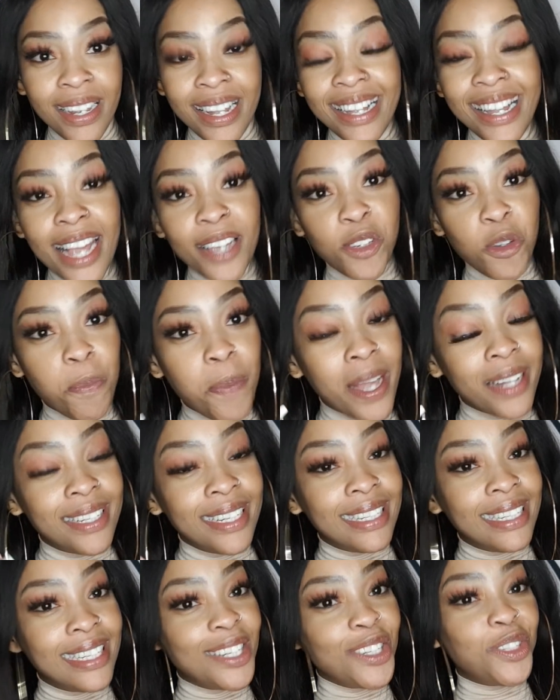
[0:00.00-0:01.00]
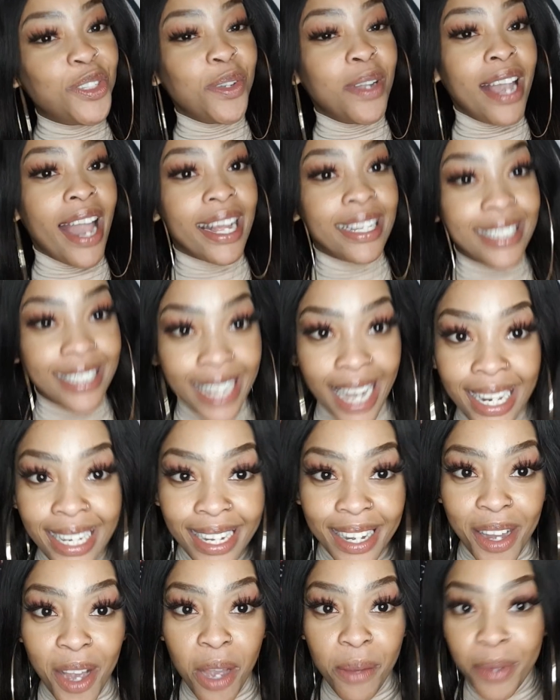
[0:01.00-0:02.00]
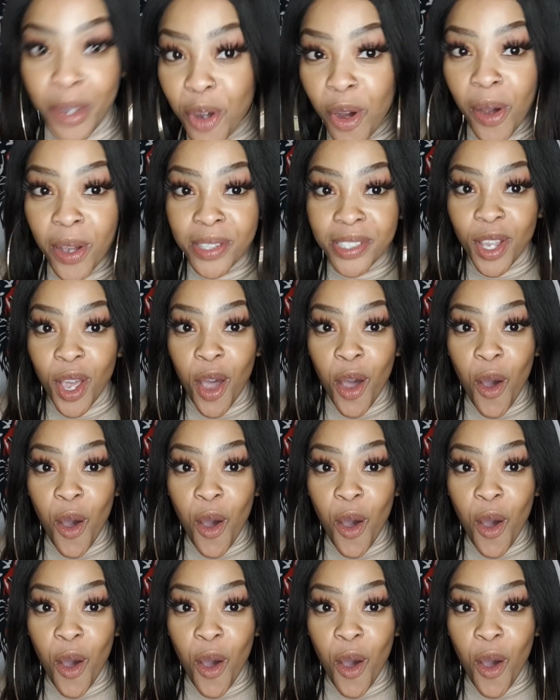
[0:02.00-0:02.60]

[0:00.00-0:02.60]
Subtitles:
hlezi uphethe tissue la darling, because